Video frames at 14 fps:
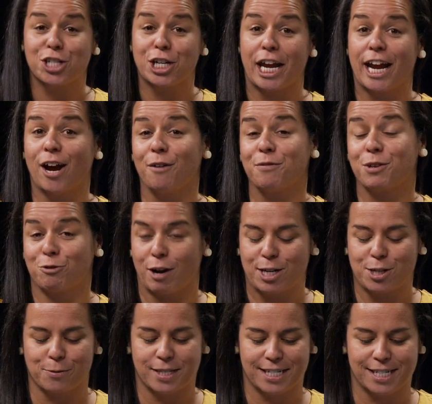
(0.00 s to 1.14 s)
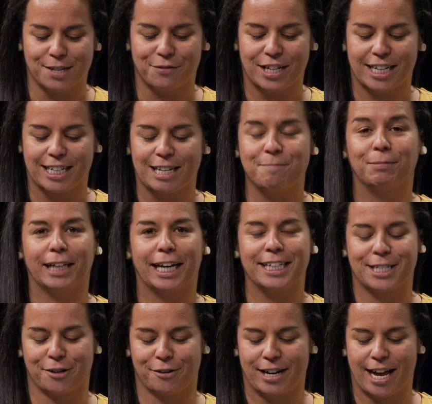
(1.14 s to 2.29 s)
chair of the Graduate Certificate in
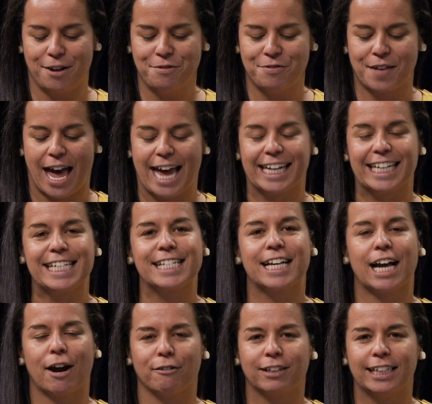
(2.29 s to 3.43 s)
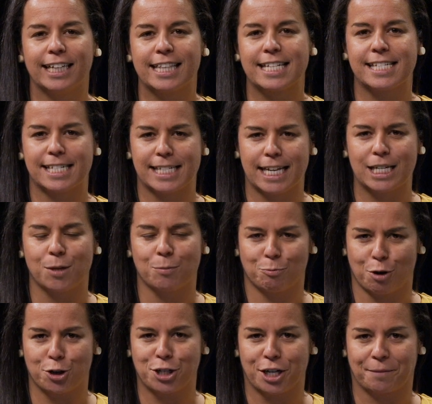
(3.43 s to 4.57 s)
Planetary Health and is currently the Senior
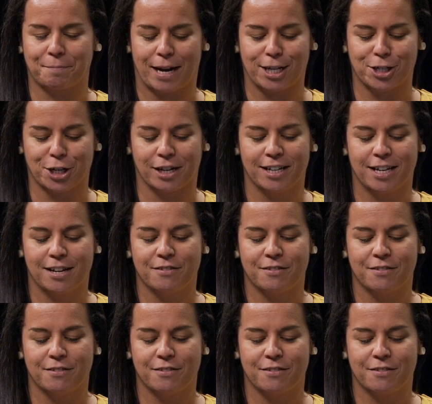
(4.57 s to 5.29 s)
Project Manager